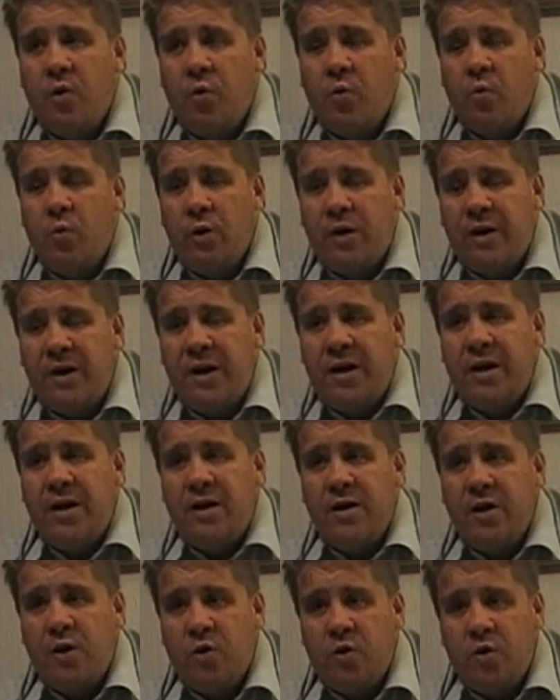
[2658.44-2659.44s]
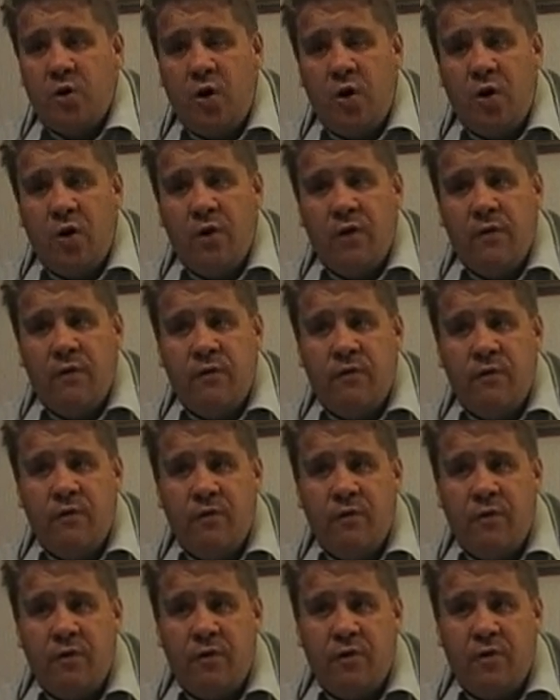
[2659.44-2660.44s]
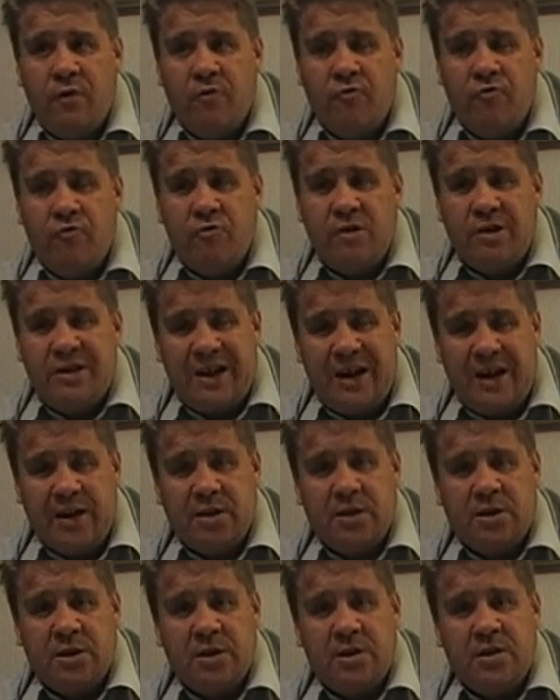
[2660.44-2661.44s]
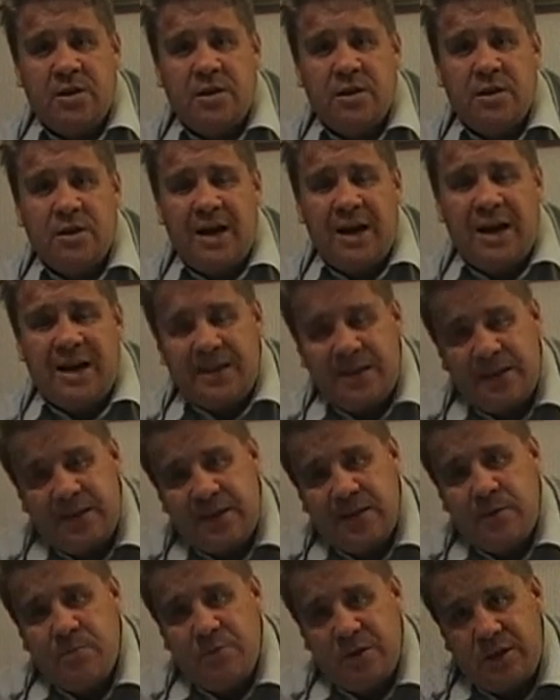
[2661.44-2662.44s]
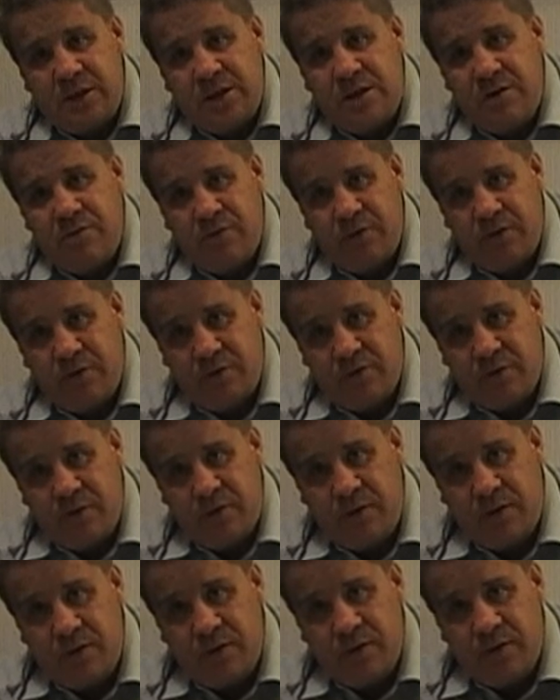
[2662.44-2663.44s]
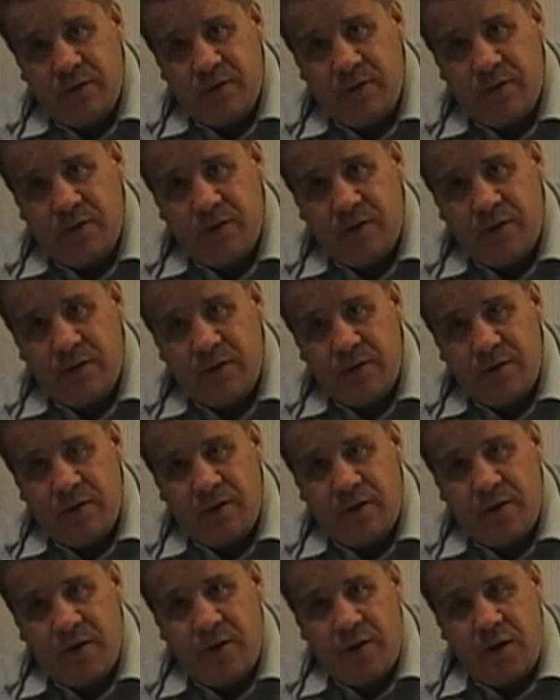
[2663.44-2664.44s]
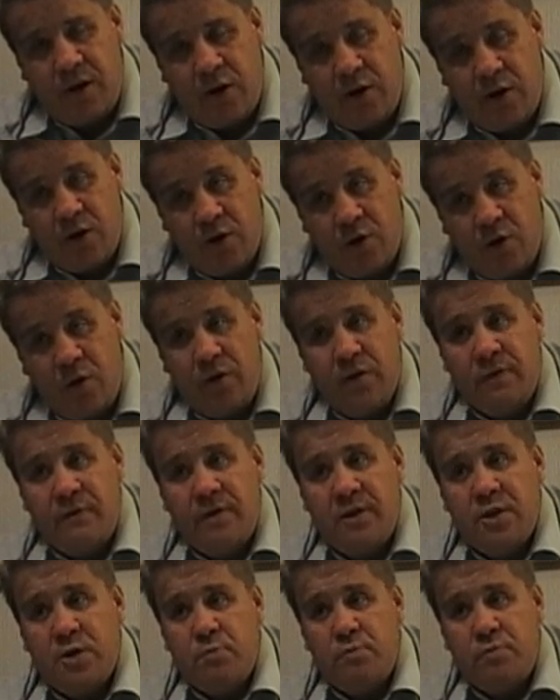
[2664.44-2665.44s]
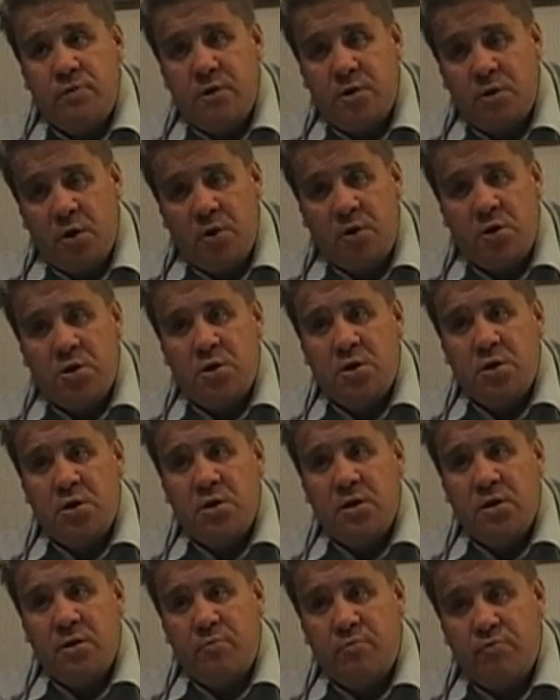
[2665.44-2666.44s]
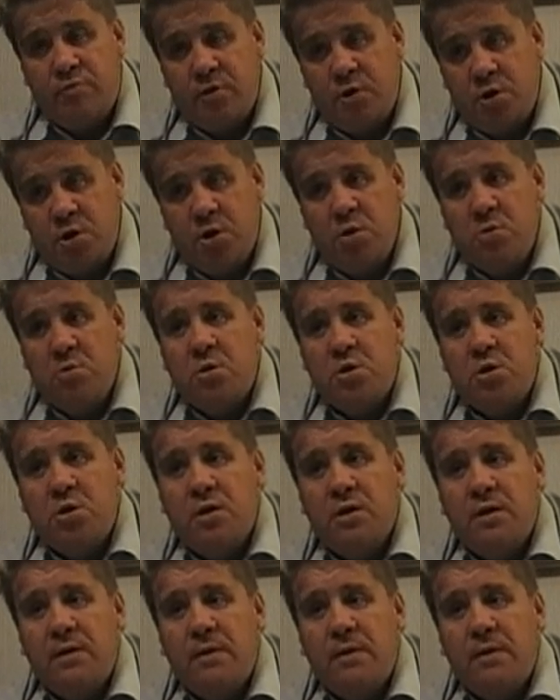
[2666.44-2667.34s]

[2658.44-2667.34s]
We're getting a lot of redacted, edited material, and a lot of it's produced